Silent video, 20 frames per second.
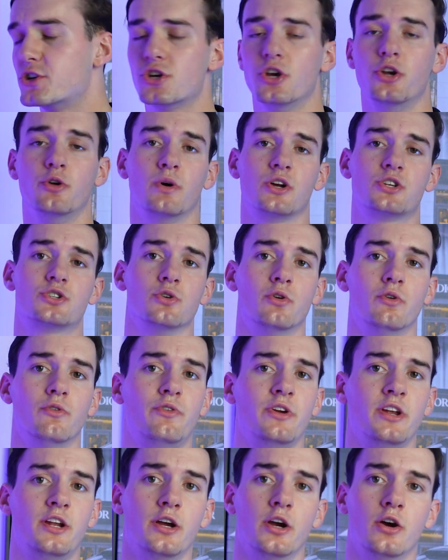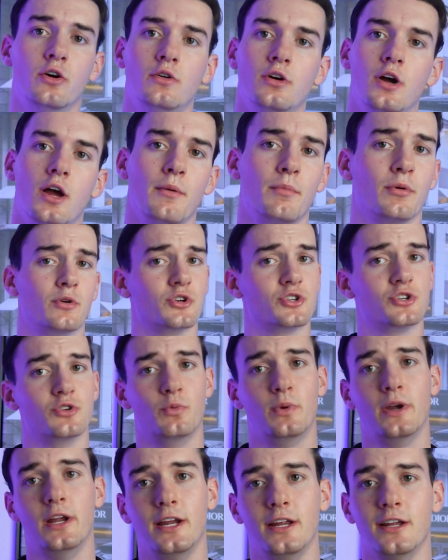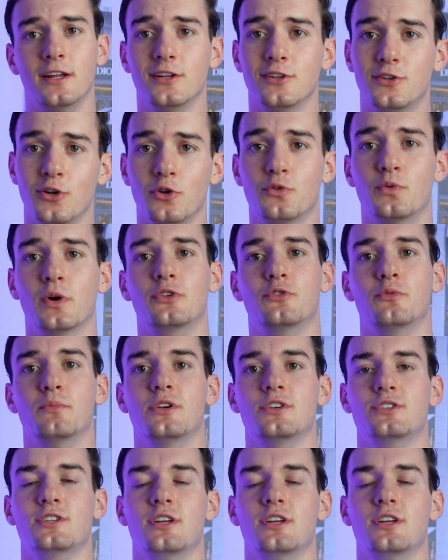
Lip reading: sure you watch the whole video because you really don't want to miss